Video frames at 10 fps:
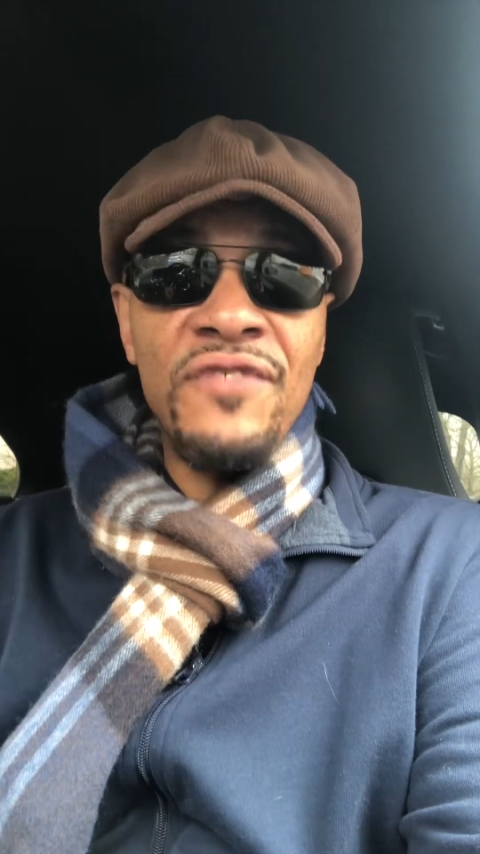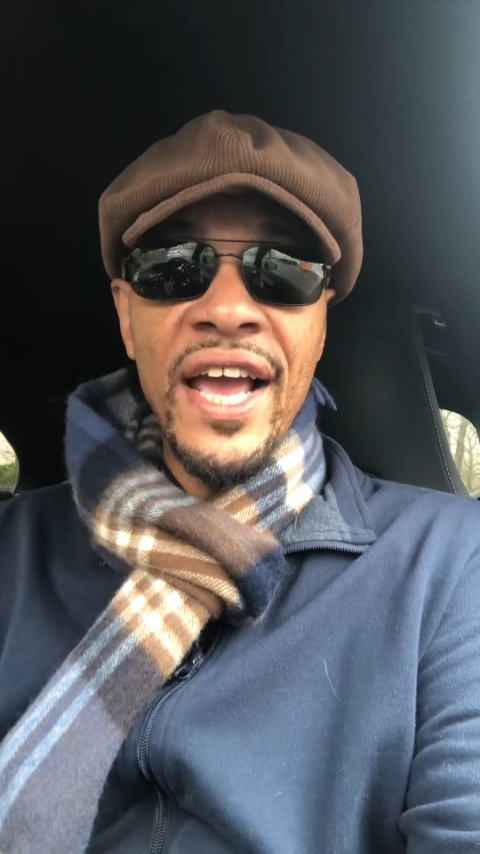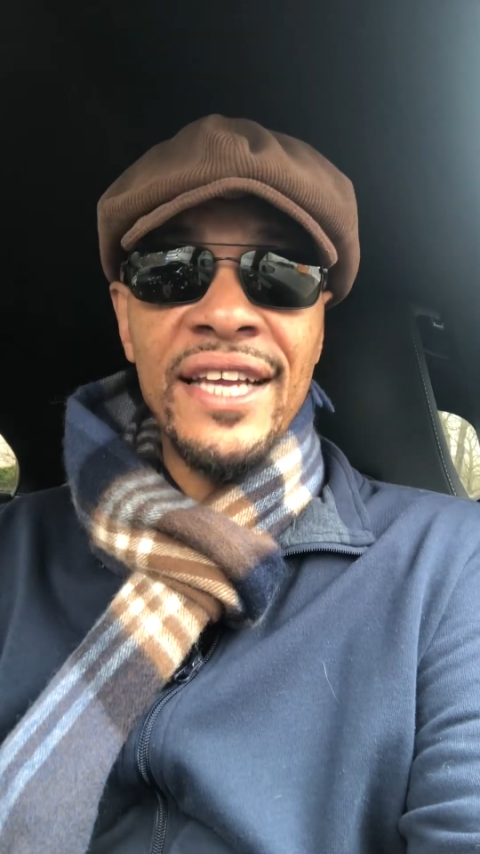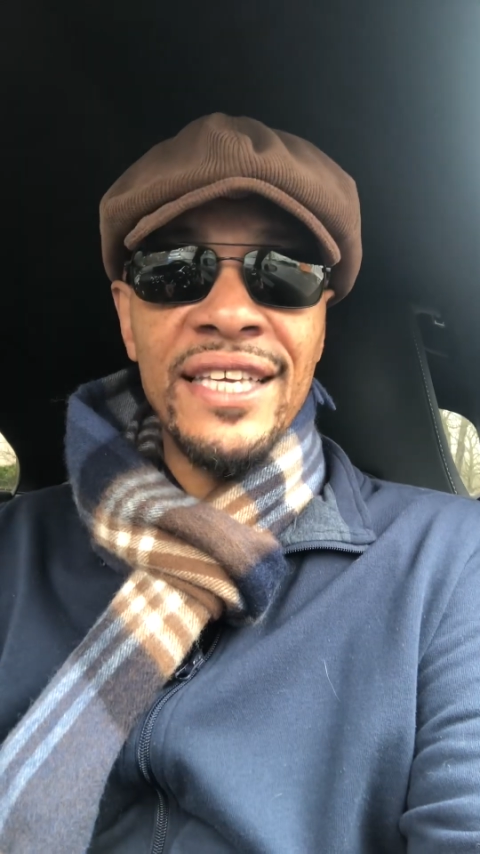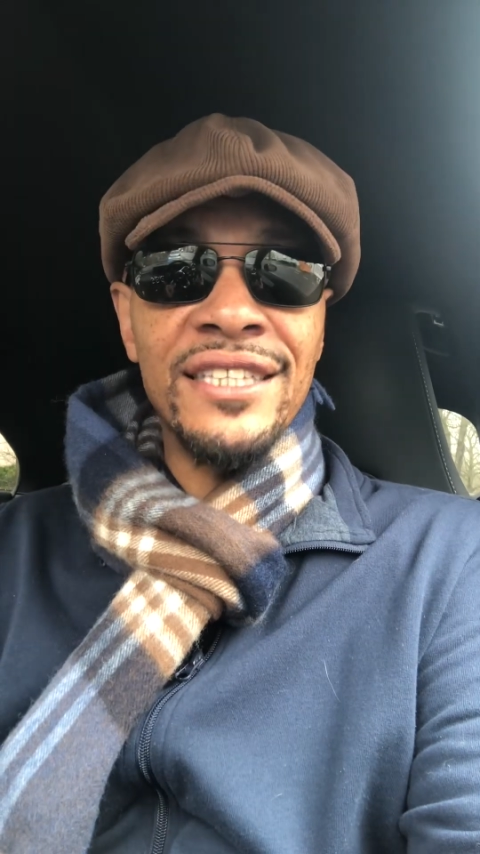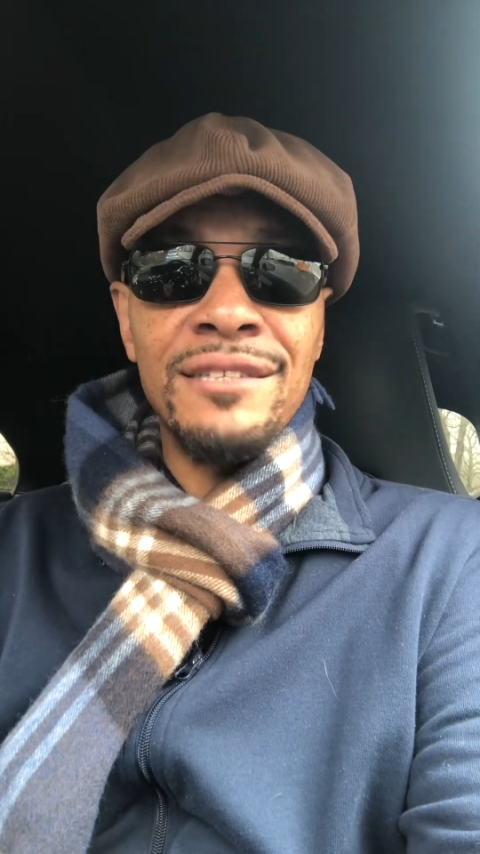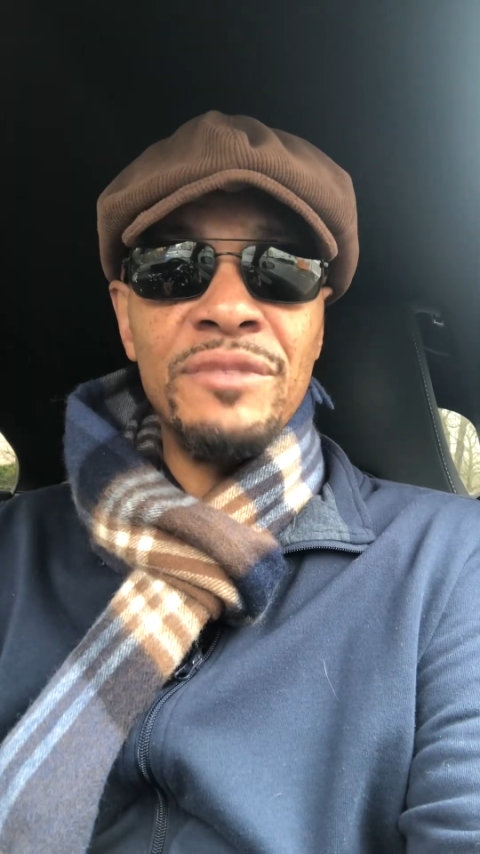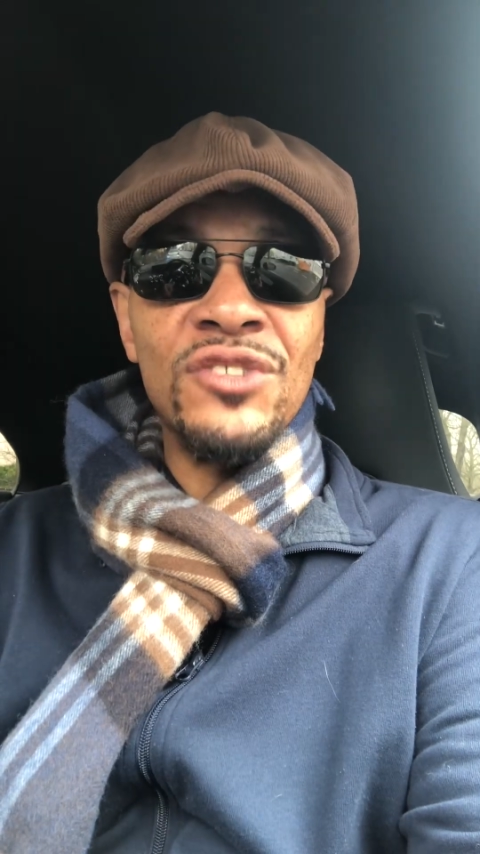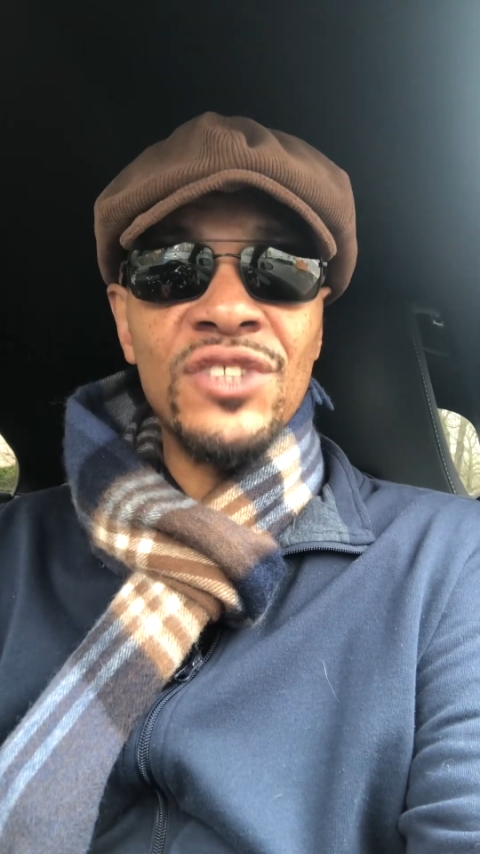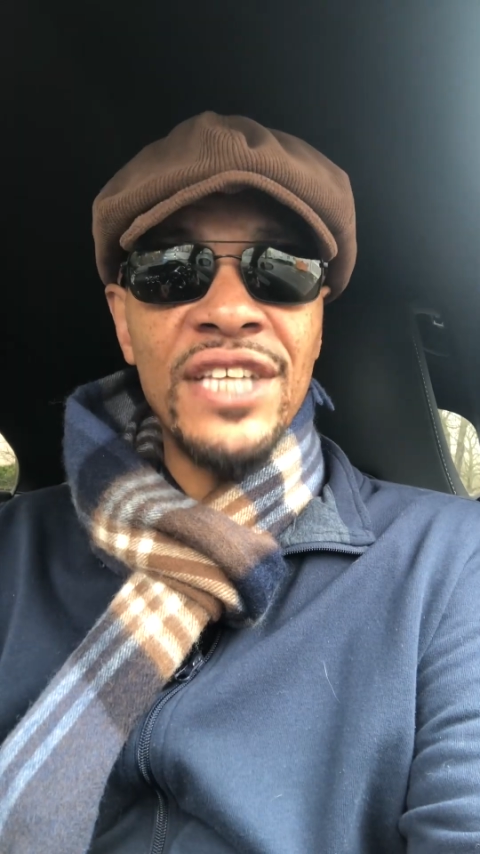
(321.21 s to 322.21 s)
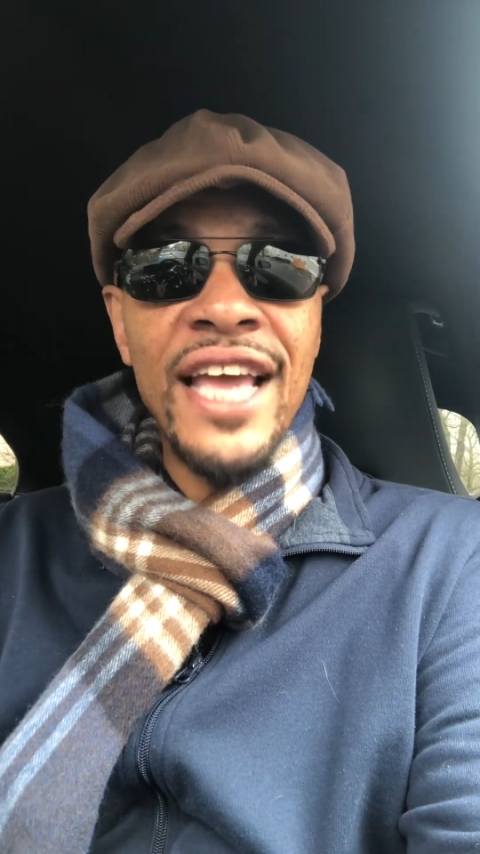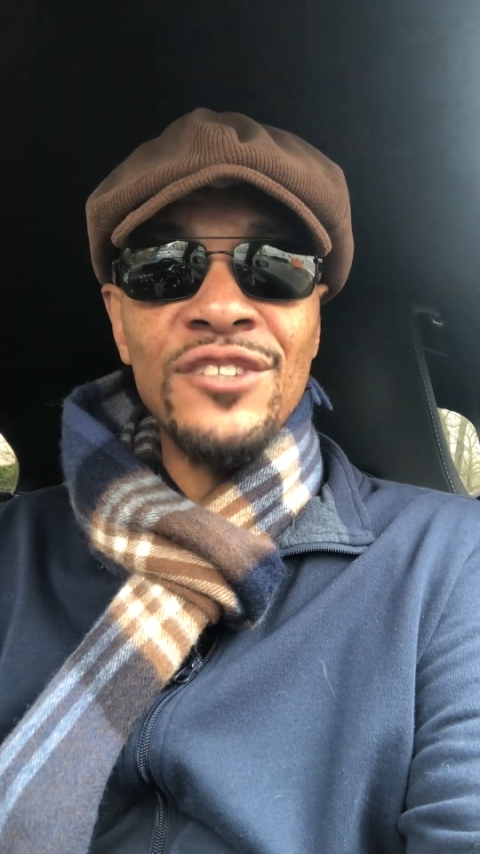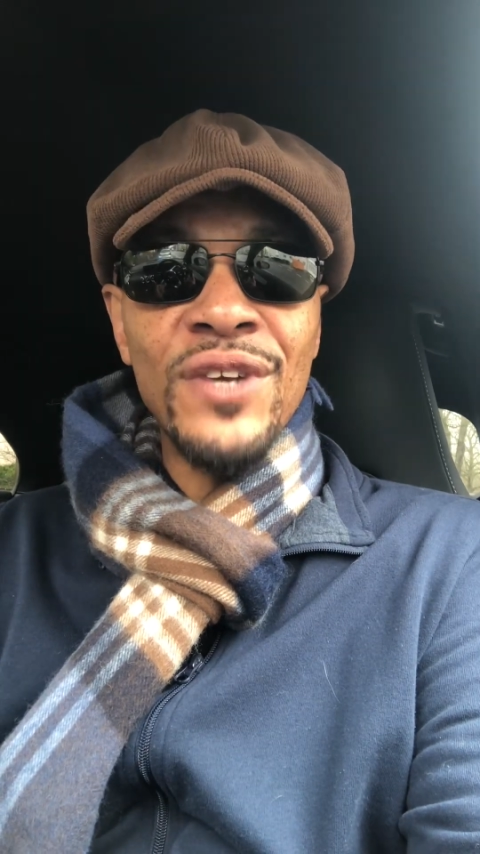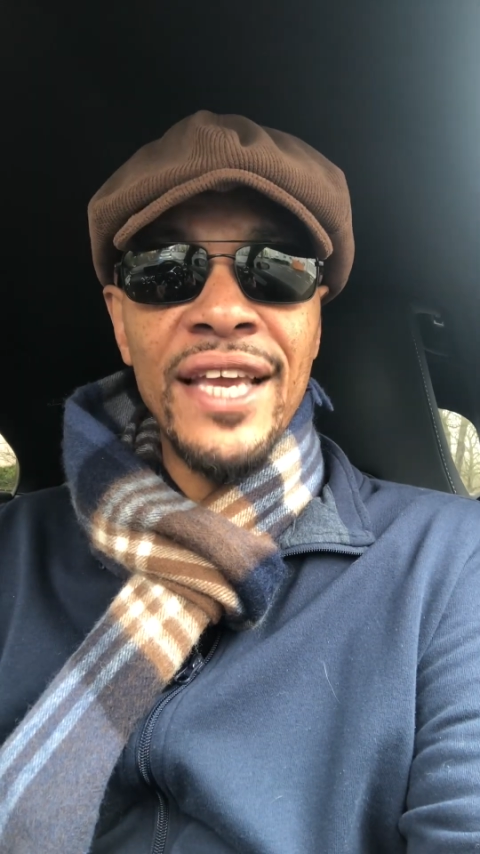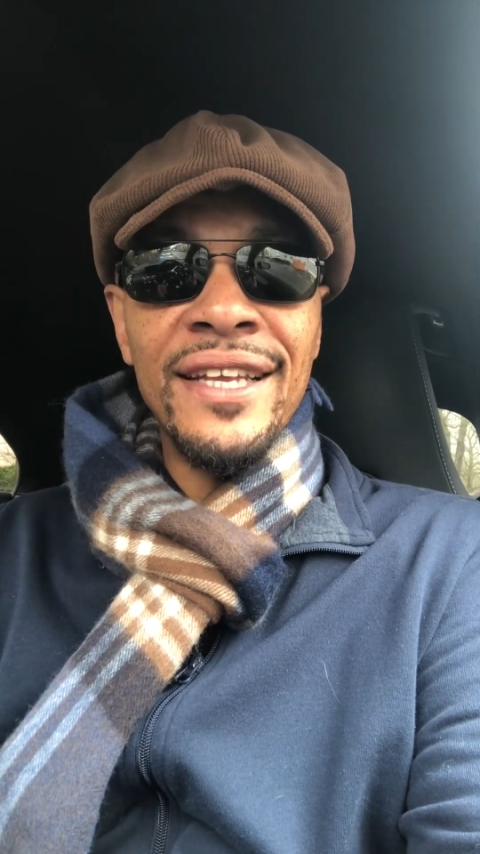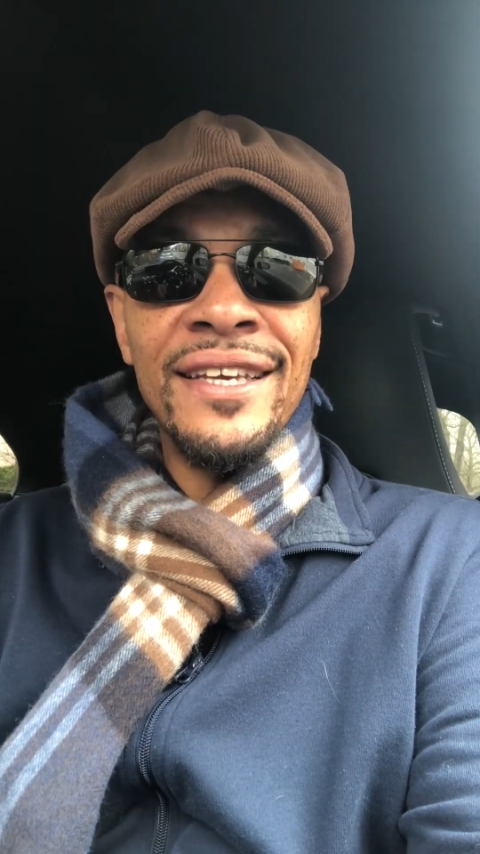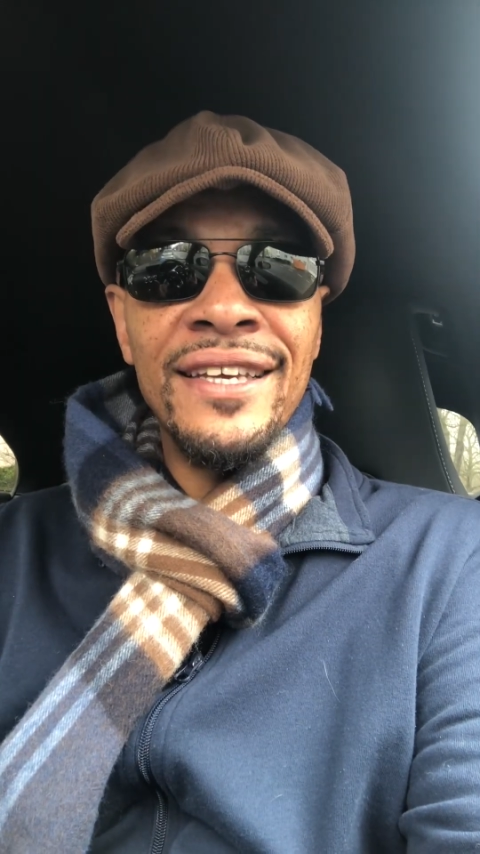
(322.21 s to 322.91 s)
fight against Demetrius Andrade.